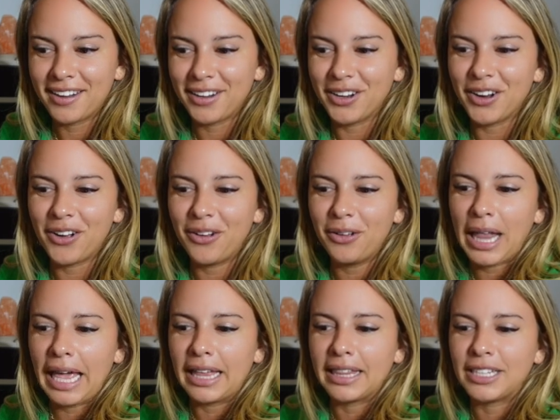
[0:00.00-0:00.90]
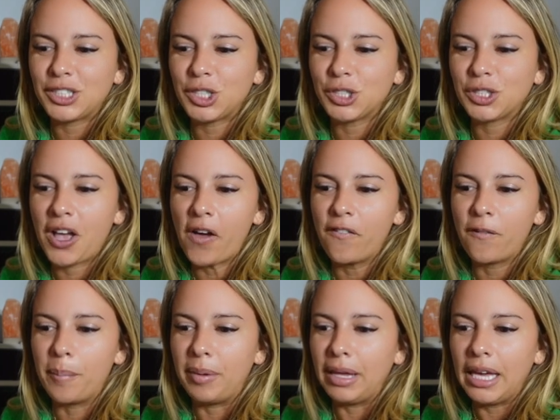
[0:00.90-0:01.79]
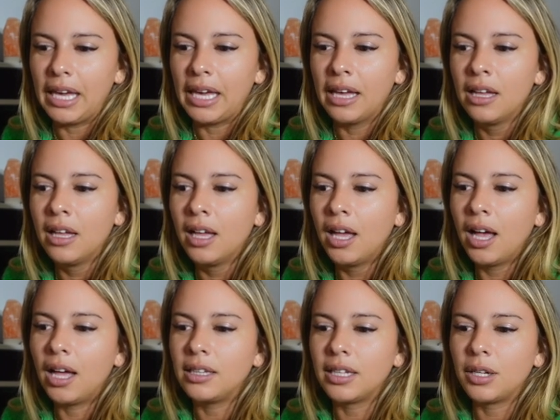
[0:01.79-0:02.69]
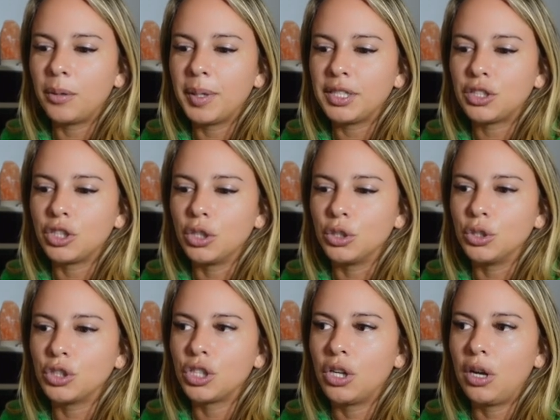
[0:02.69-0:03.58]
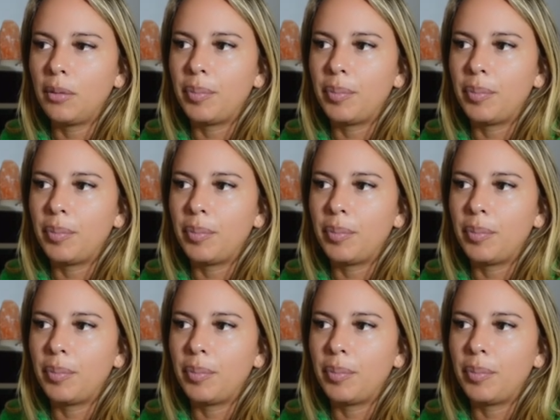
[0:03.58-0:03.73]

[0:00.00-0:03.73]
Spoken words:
You know, like, let yourself be a little bit delusional.